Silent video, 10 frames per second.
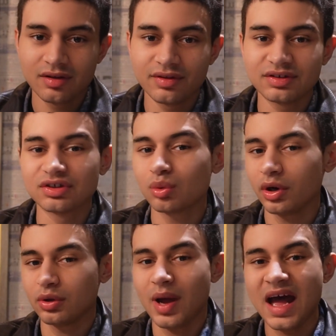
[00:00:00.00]
This is where
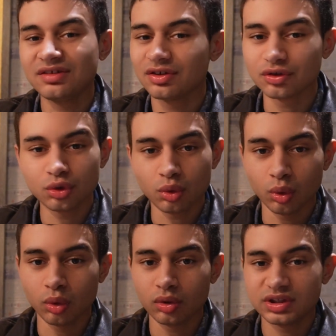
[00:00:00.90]
you ask a
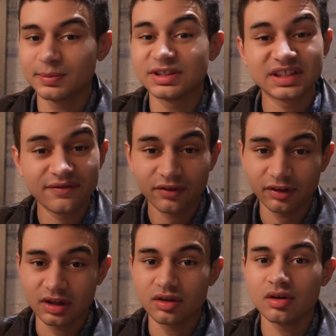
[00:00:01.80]
tool
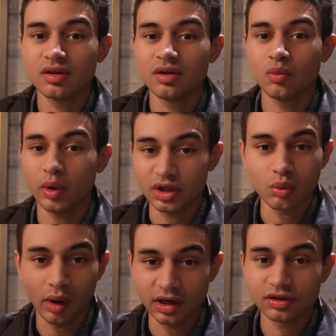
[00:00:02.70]
specifically what you
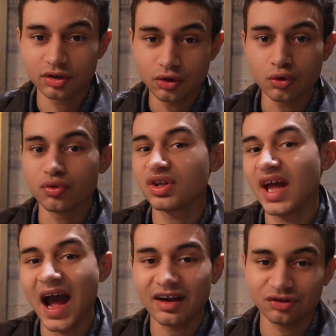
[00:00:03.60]
want it to do, the
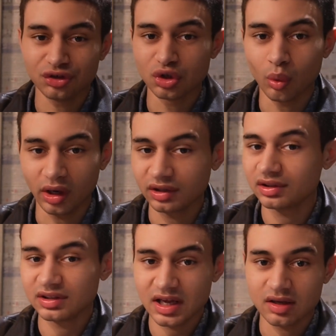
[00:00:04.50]
action you want it
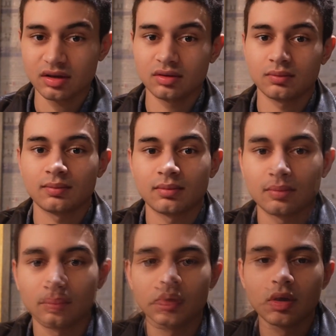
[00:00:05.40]
to take.
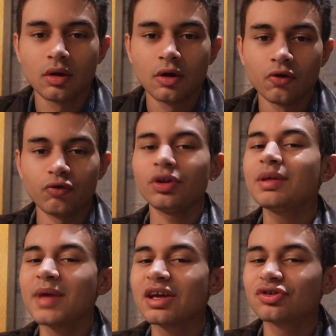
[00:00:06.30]
Really
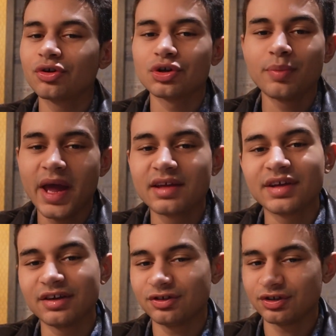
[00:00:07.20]
make sure you pay
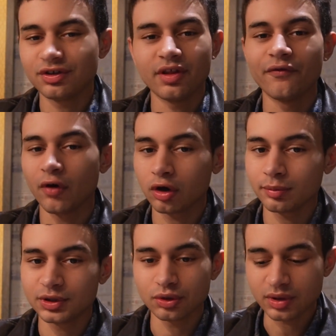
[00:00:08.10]
attention to the
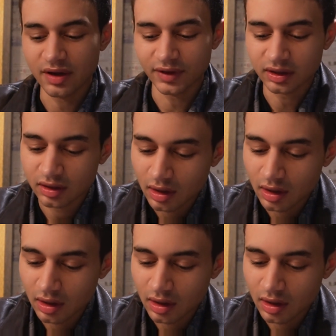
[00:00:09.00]
verbs you give it.